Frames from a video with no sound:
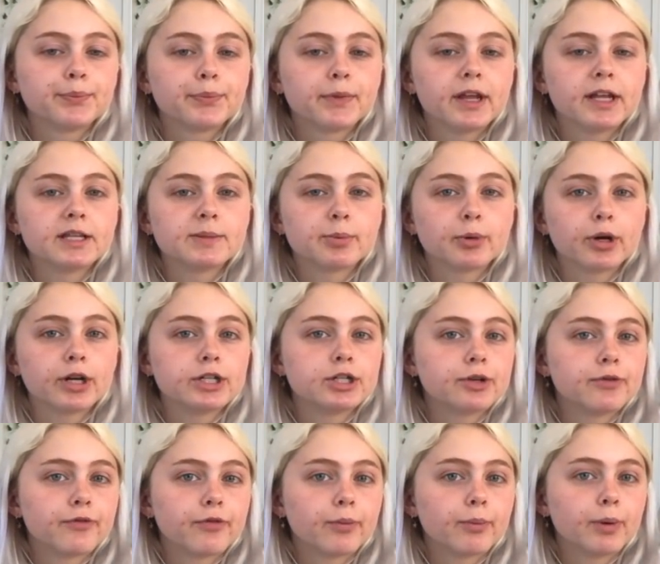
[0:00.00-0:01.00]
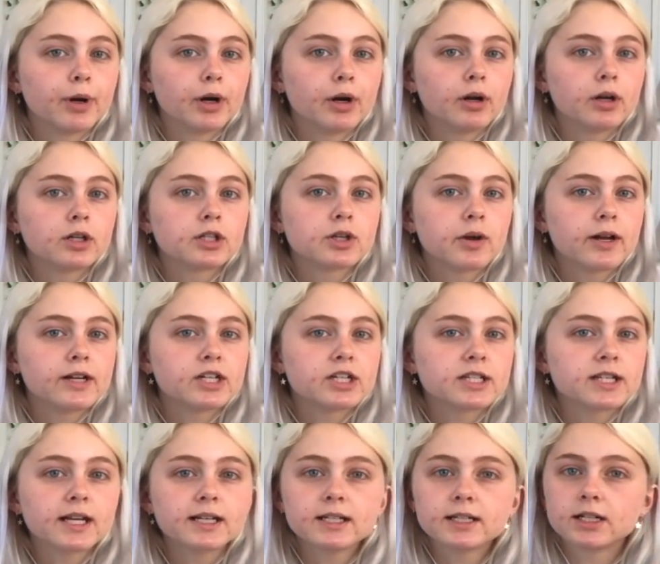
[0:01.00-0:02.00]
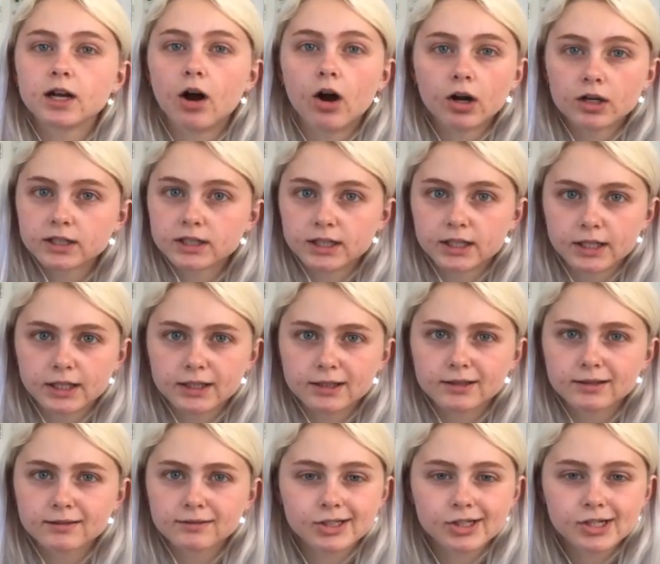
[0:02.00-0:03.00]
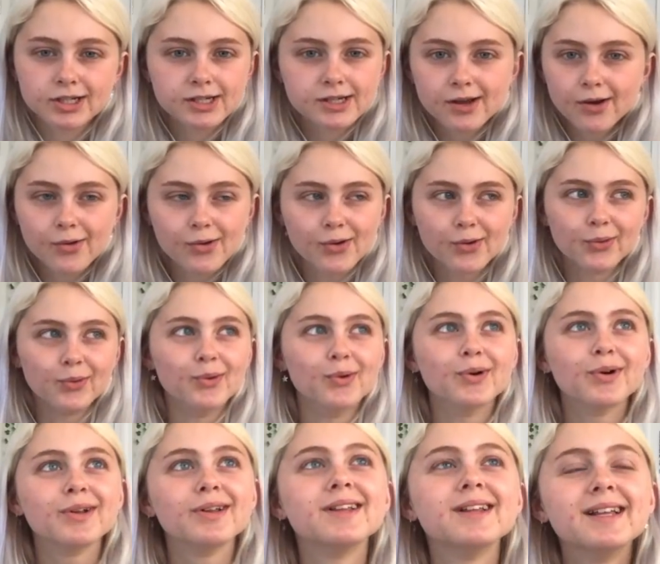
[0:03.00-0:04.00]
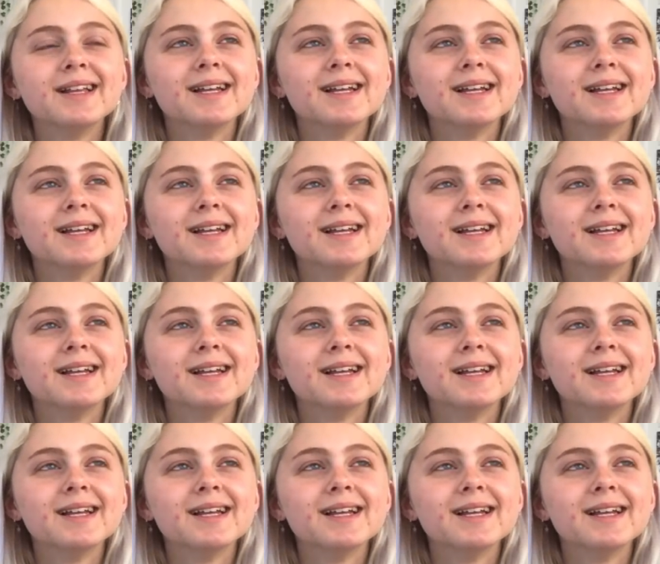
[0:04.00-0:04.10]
inspiration from her. So I just like to talk to her. She's so cool.